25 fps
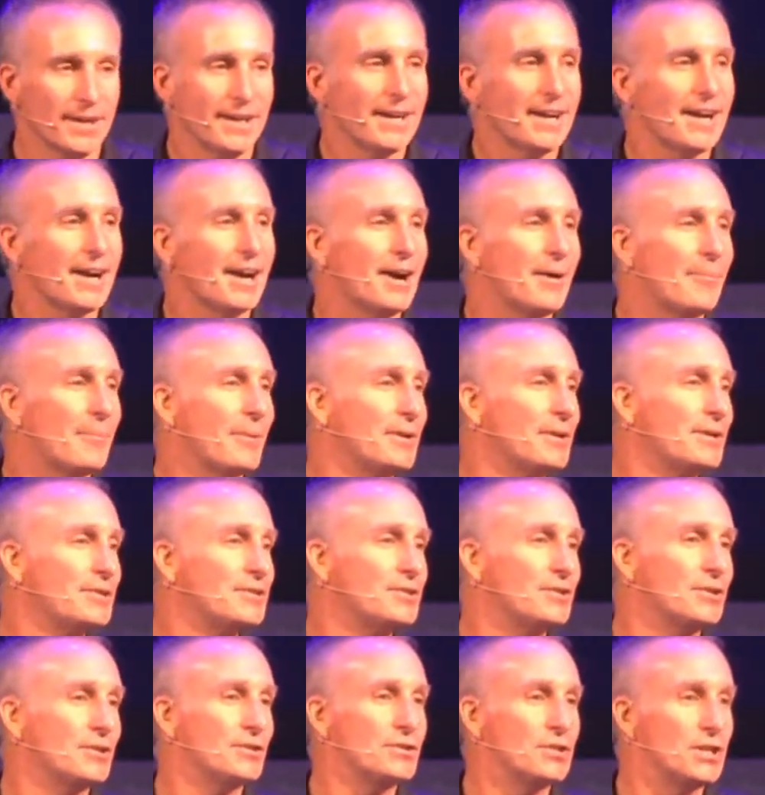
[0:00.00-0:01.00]
Uh, I need
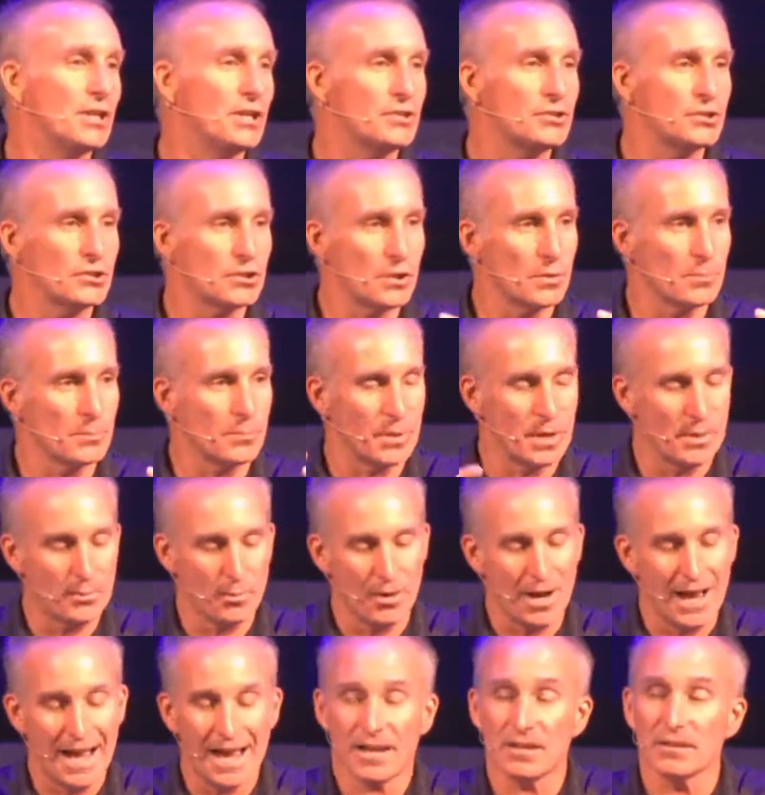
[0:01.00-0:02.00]
you to teach people
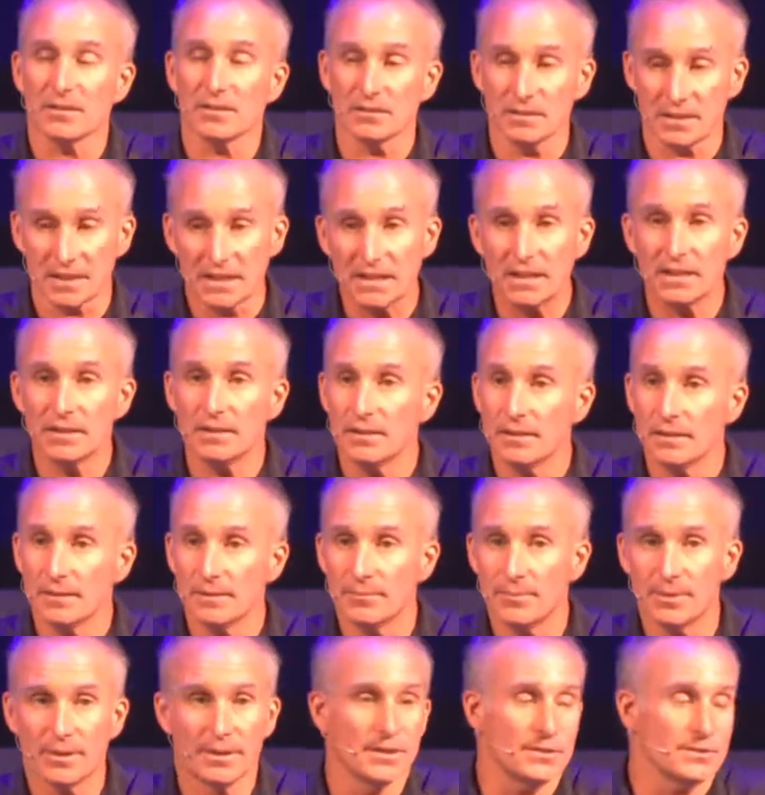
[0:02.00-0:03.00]
how to lead
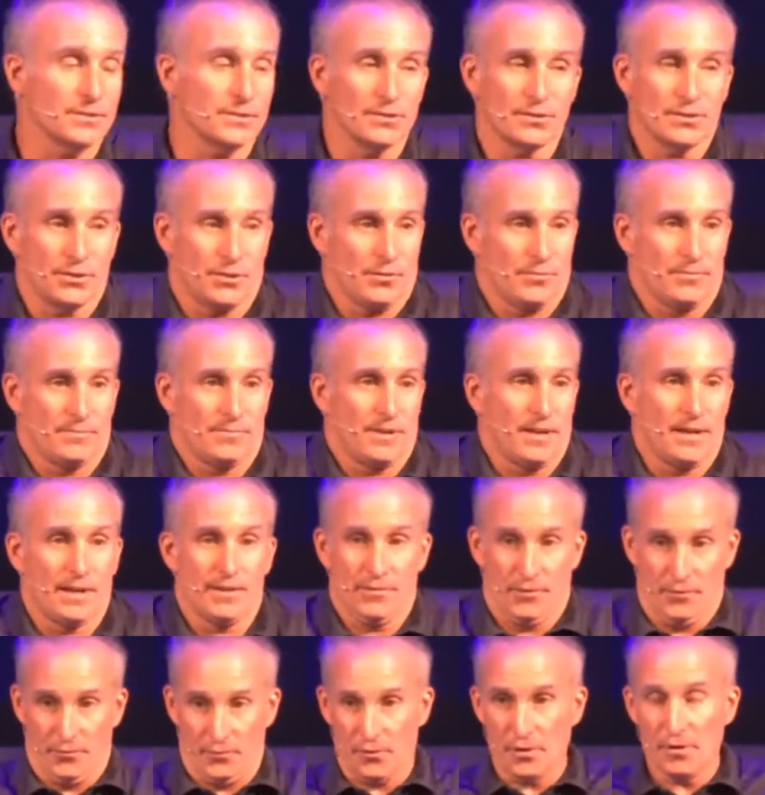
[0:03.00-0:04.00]
because it's a kind of
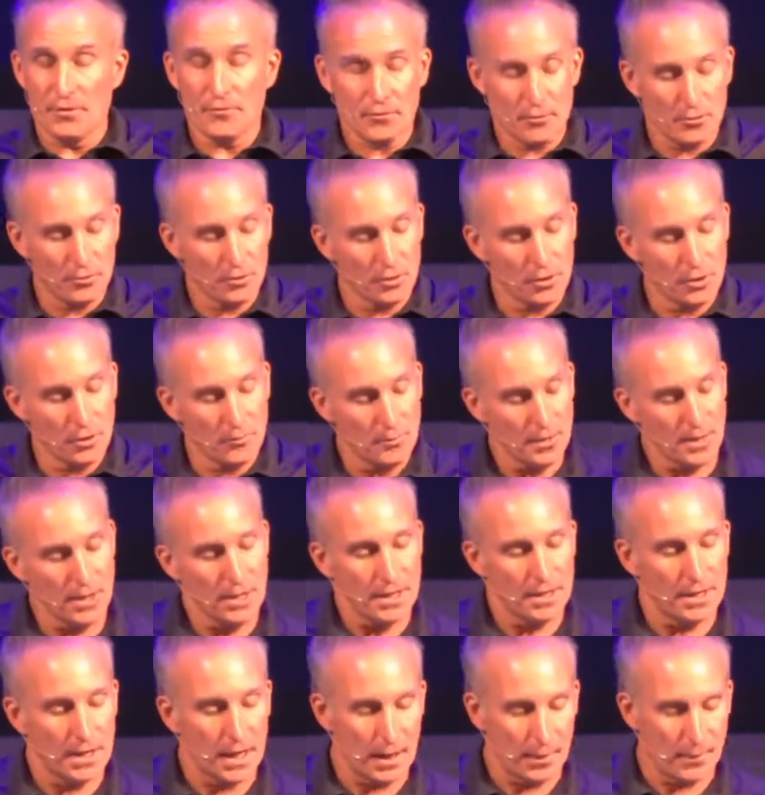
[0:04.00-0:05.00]
a free for all.
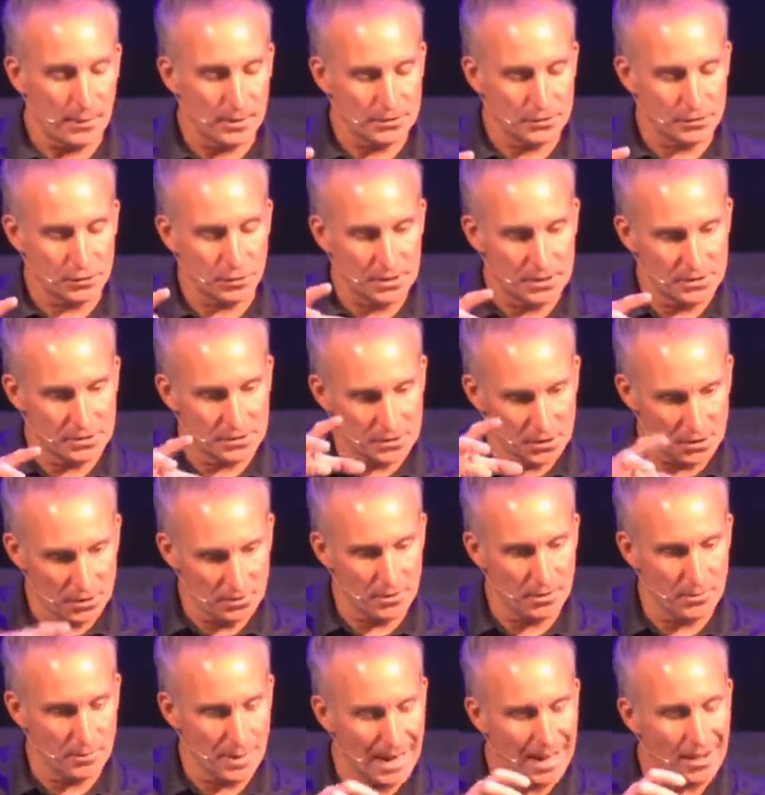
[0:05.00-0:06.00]
Uh, and so he's
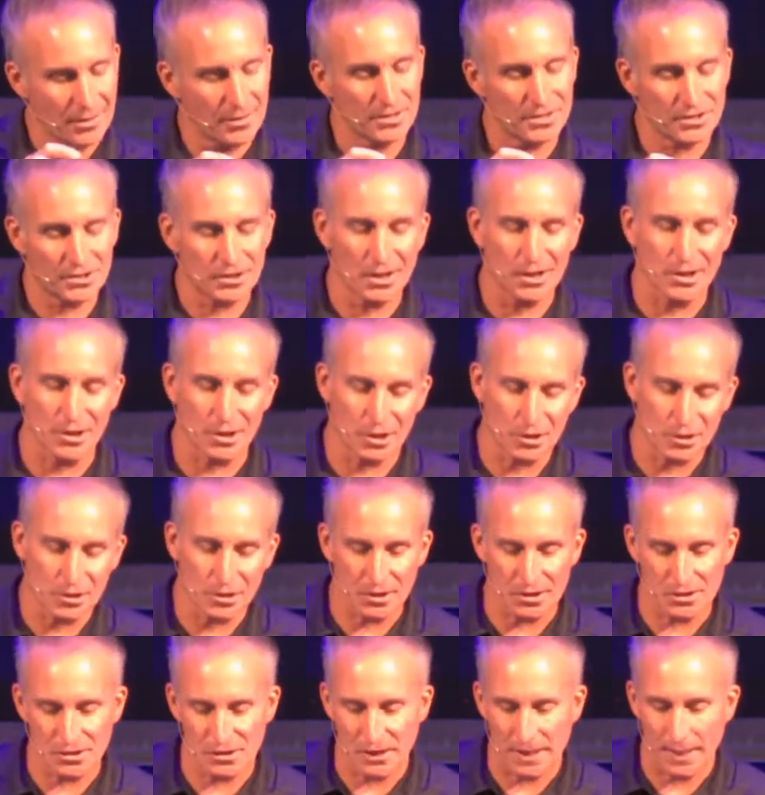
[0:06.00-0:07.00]
telling them how to set a good
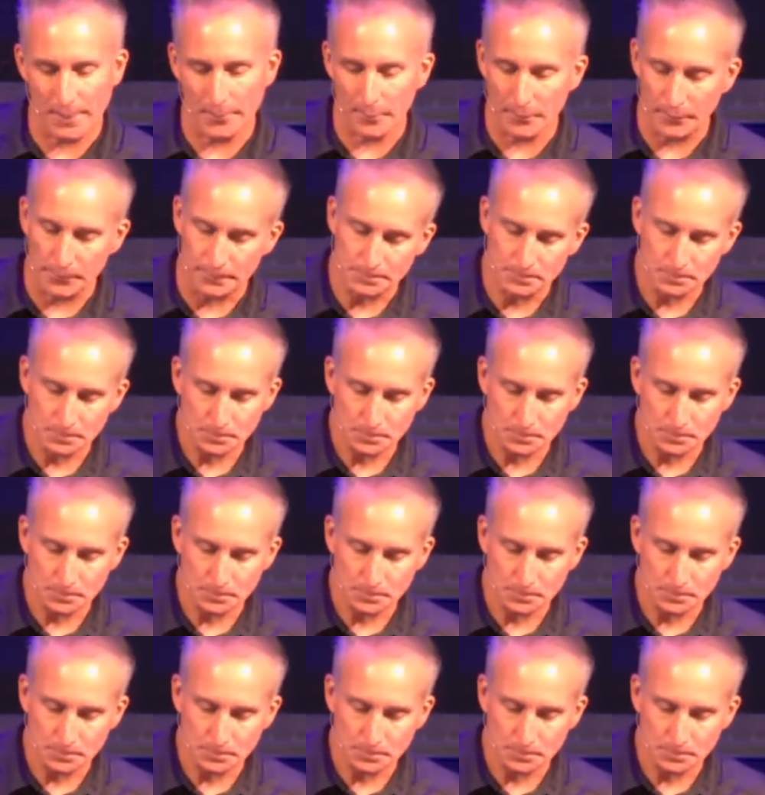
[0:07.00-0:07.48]
example.